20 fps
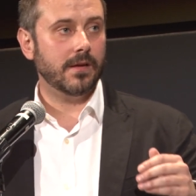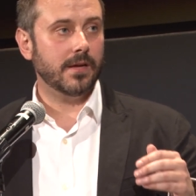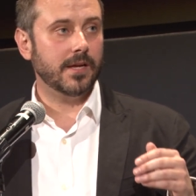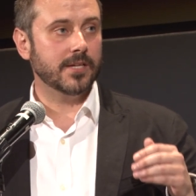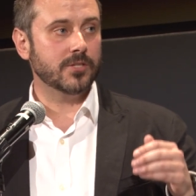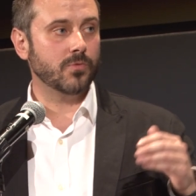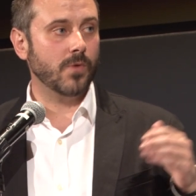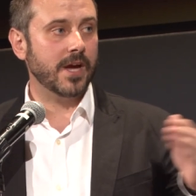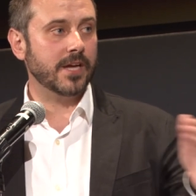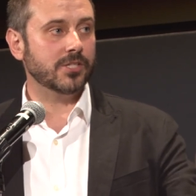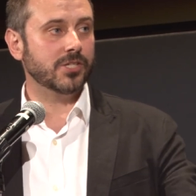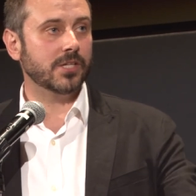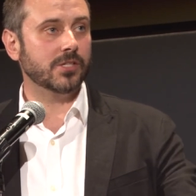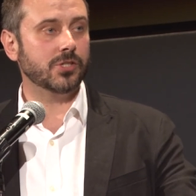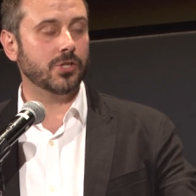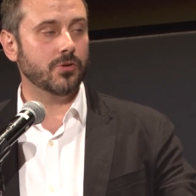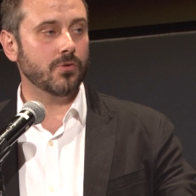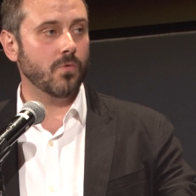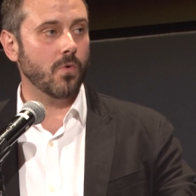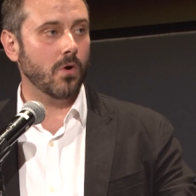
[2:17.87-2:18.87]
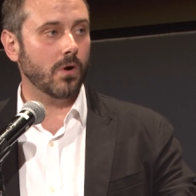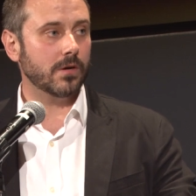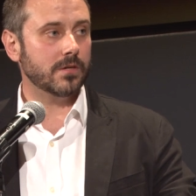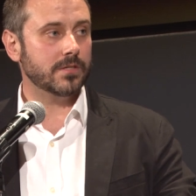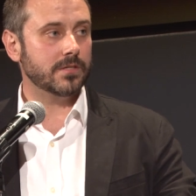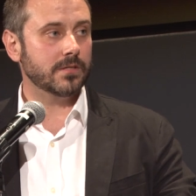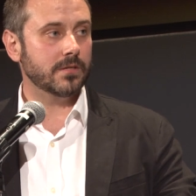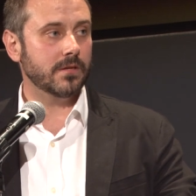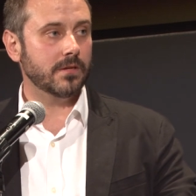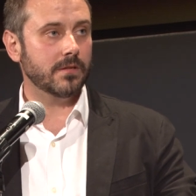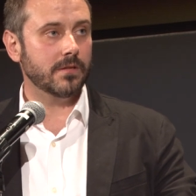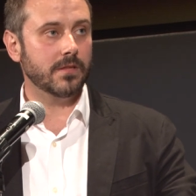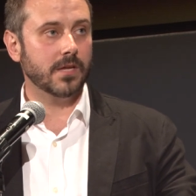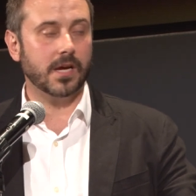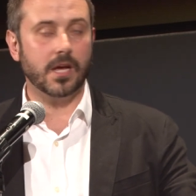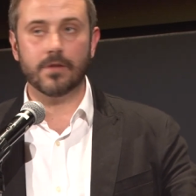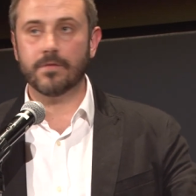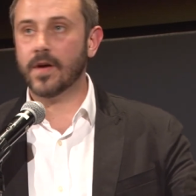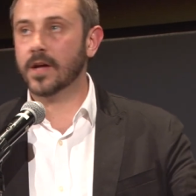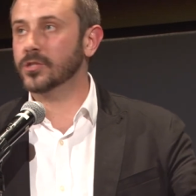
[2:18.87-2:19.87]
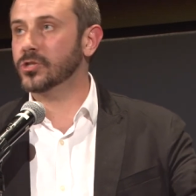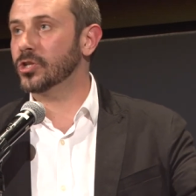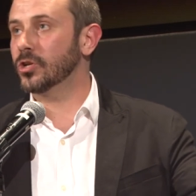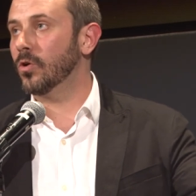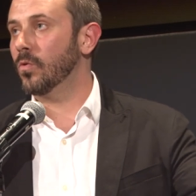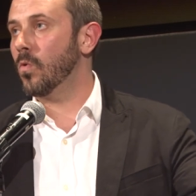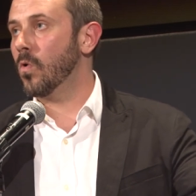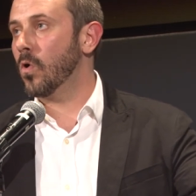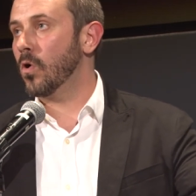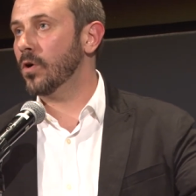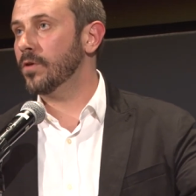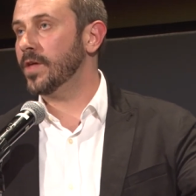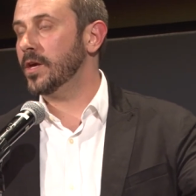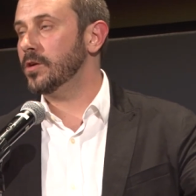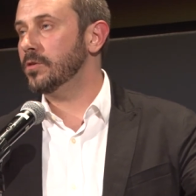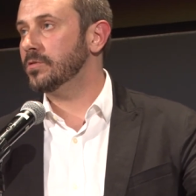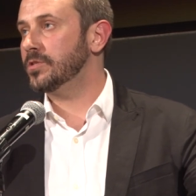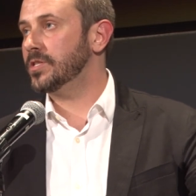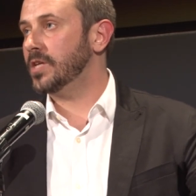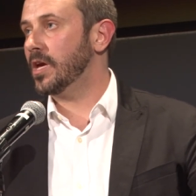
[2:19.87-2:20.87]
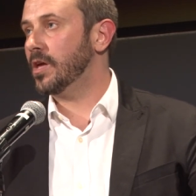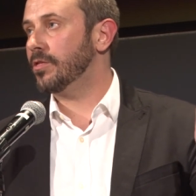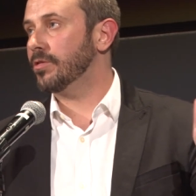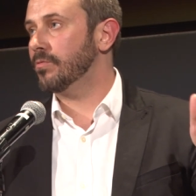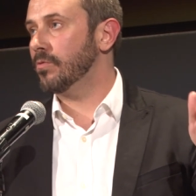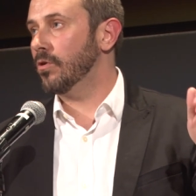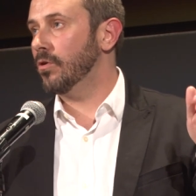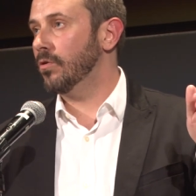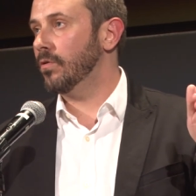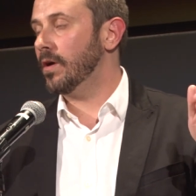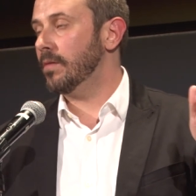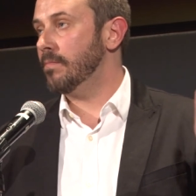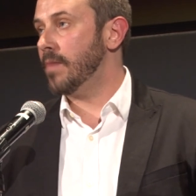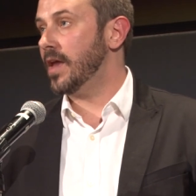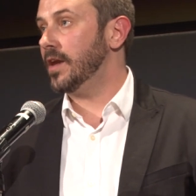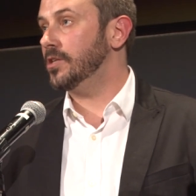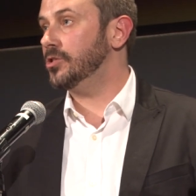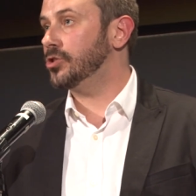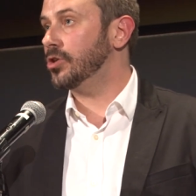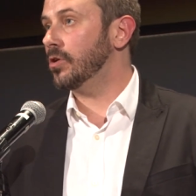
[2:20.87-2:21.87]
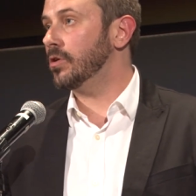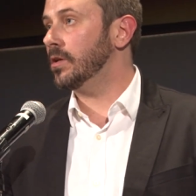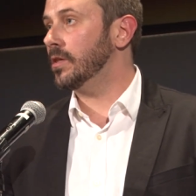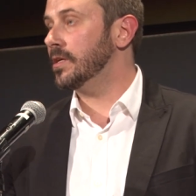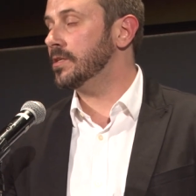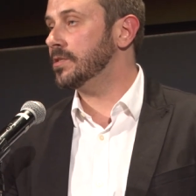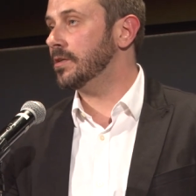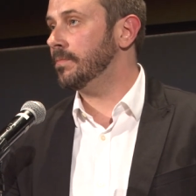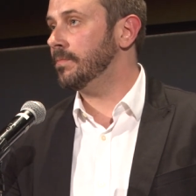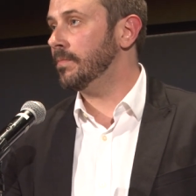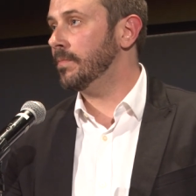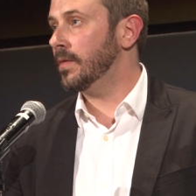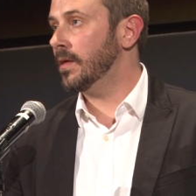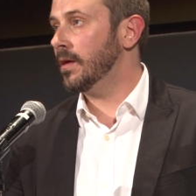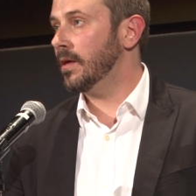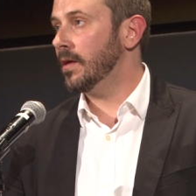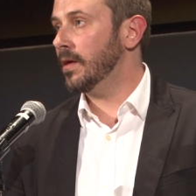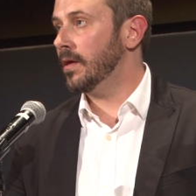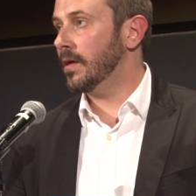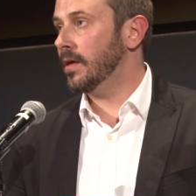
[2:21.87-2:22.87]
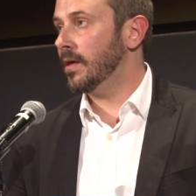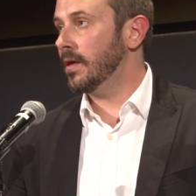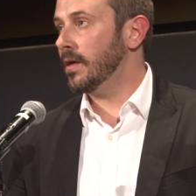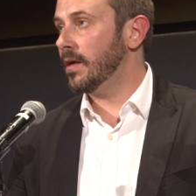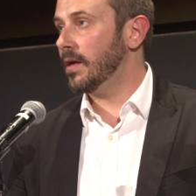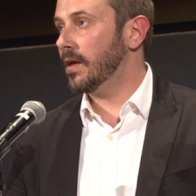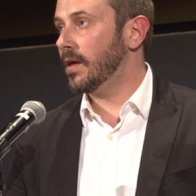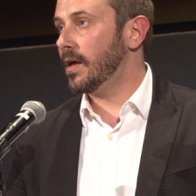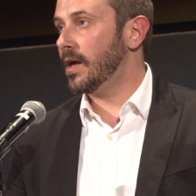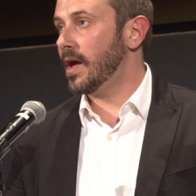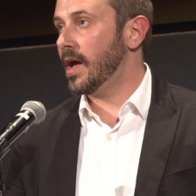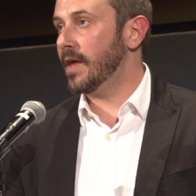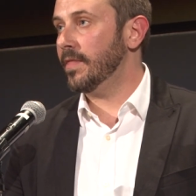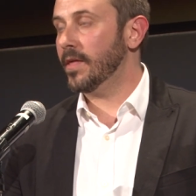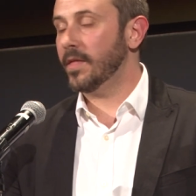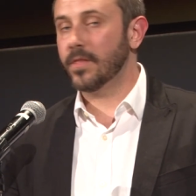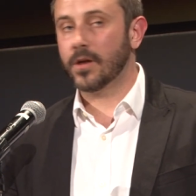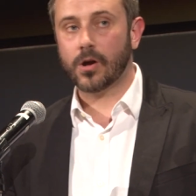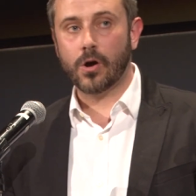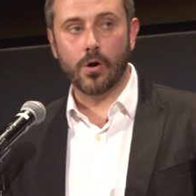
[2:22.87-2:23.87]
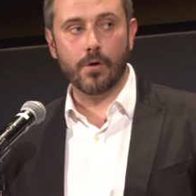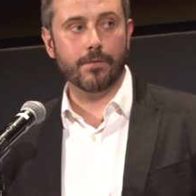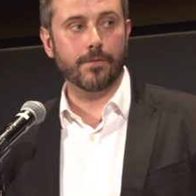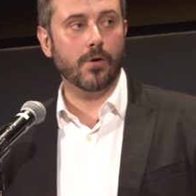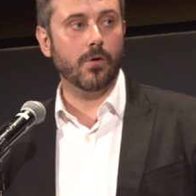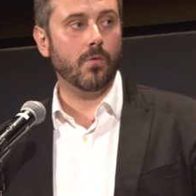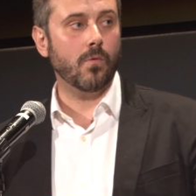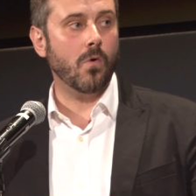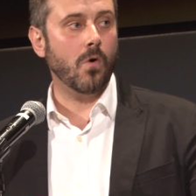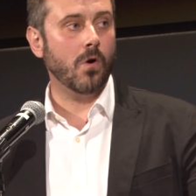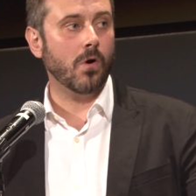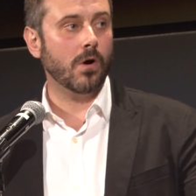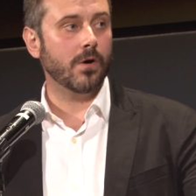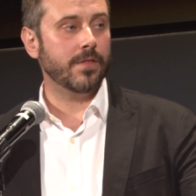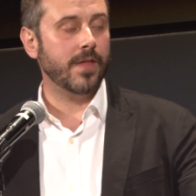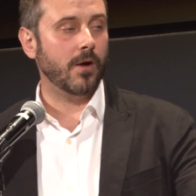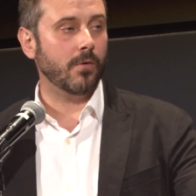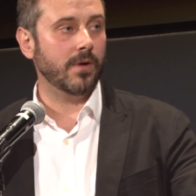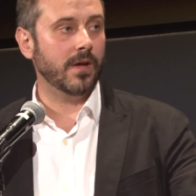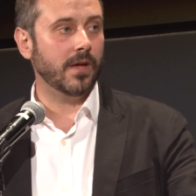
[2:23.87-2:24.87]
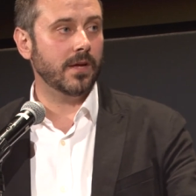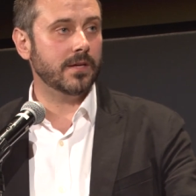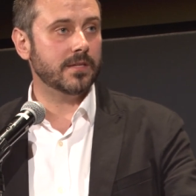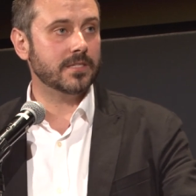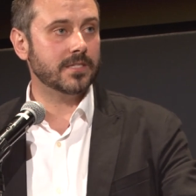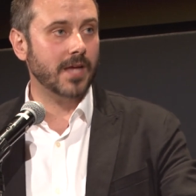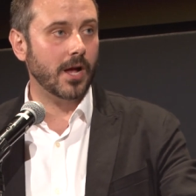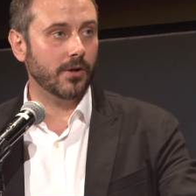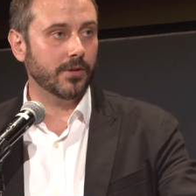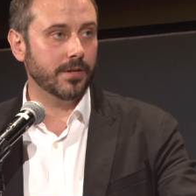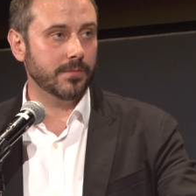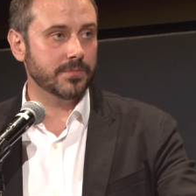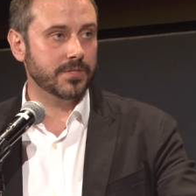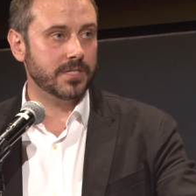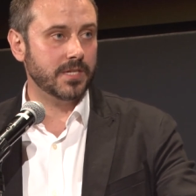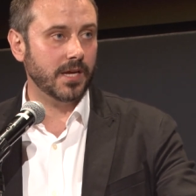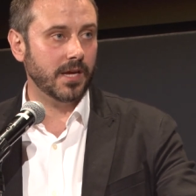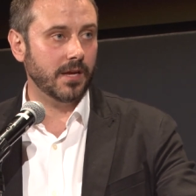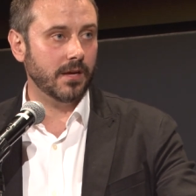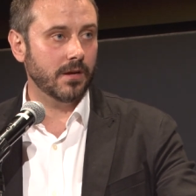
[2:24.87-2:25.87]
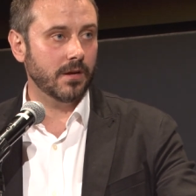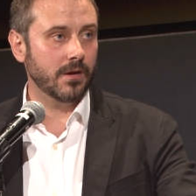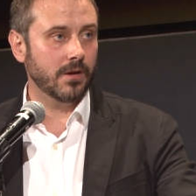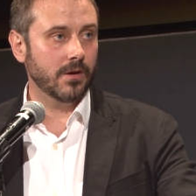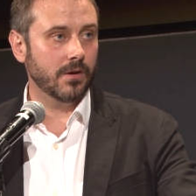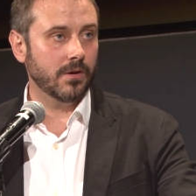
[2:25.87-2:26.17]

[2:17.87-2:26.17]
is waging two wars the conventional war that you see through embedded journalism, and then the covert war that we seldom see,